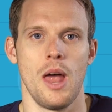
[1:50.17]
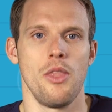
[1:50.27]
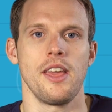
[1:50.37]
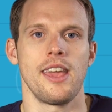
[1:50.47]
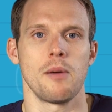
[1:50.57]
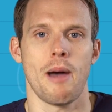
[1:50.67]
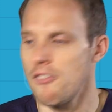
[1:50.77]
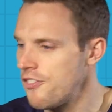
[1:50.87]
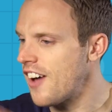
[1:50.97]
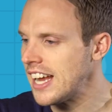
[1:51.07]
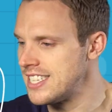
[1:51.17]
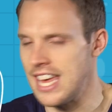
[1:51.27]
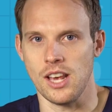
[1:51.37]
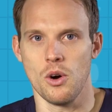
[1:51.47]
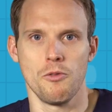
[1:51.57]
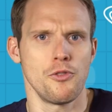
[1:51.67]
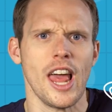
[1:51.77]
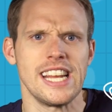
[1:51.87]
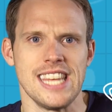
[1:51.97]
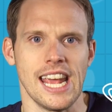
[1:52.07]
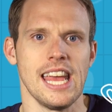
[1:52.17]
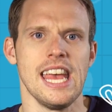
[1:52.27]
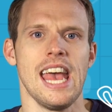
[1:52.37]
and thinking about fighting or flighting.